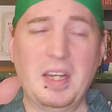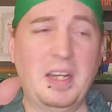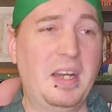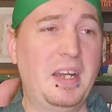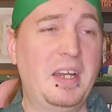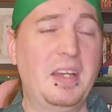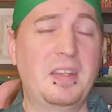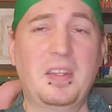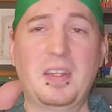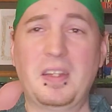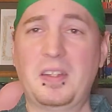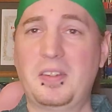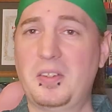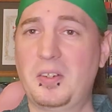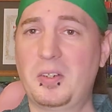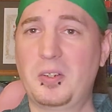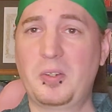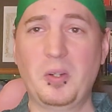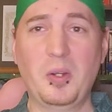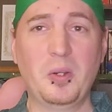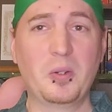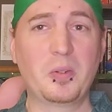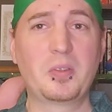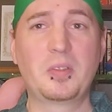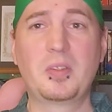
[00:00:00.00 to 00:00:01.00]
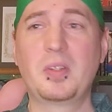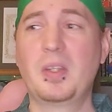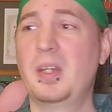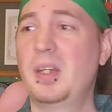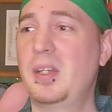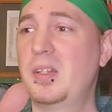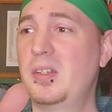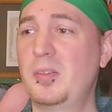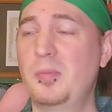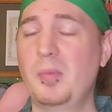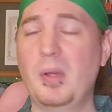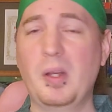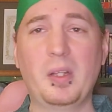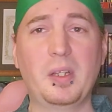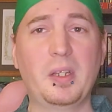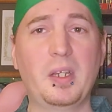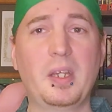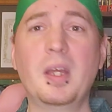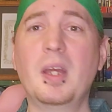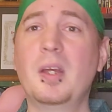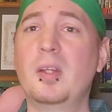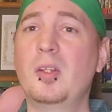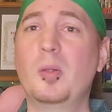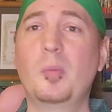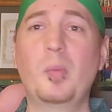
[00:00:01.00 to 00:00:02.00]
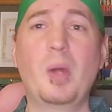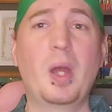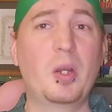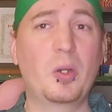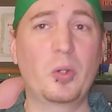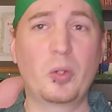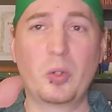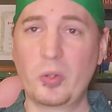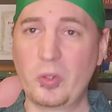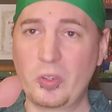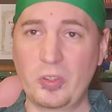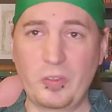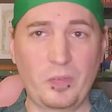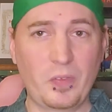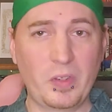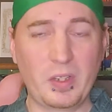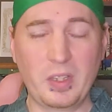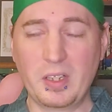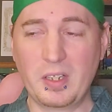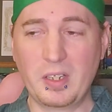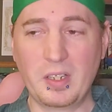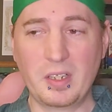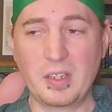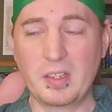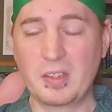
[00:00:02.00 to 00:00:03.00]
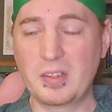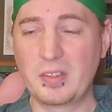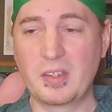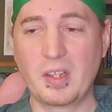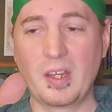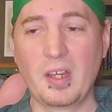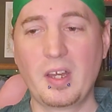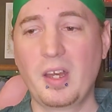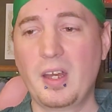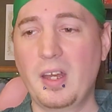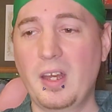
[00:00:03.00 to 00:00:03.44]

I think they're gross and smelly, no matter whose feet it is.